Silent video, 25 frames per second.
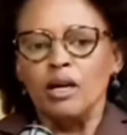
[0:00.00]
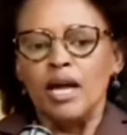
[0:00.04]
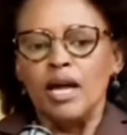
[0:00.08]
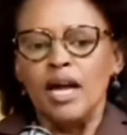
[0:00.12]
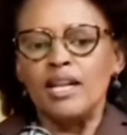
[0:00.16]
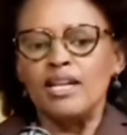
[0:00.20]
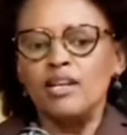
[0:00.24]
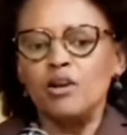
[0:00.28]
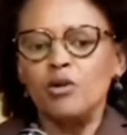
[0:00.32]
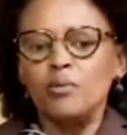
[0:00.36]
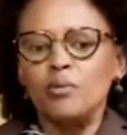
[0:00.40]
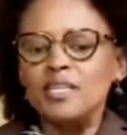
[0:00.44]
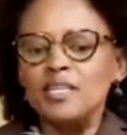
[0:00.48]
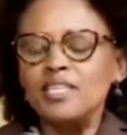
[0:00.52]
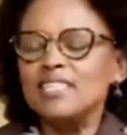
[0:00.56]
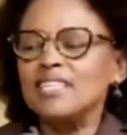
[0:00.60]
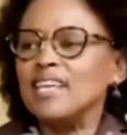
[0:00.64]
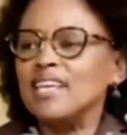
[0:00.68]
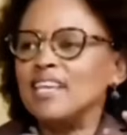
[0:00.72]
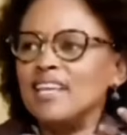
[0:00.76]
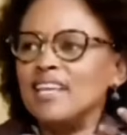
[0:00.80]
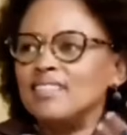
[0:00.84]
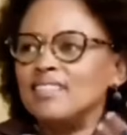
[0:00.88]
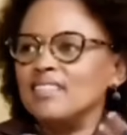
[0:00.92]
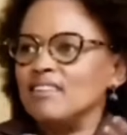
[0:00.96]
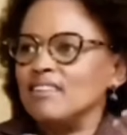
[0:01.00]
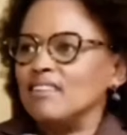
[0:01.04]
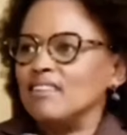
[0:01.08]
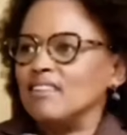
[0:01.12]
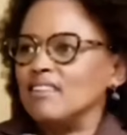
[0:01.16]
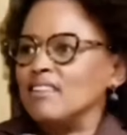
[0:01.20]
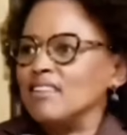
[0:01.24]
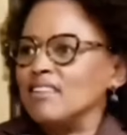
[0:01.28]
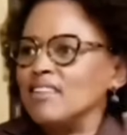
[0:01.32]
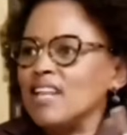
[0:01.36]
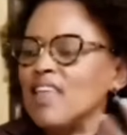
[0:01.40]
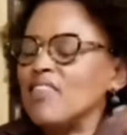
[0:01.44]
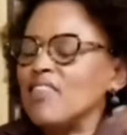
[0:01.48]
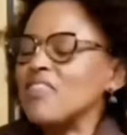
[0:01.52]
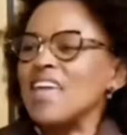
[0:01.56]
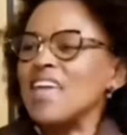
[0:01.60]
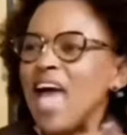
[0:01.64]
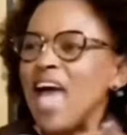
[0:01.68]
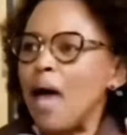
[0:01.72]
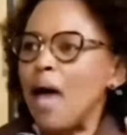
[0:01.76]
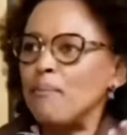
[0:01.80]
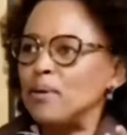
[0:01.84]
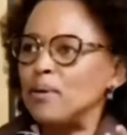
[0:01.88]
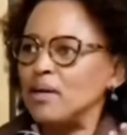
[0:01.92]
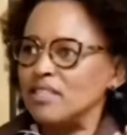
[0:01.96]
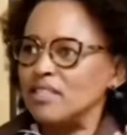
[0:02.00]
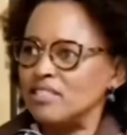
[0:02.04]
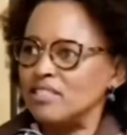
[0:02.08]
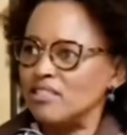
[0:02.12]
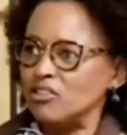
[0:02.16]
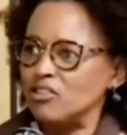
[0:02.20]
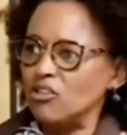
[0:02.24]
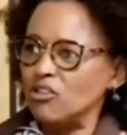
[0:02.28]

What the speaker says: And nothing happens.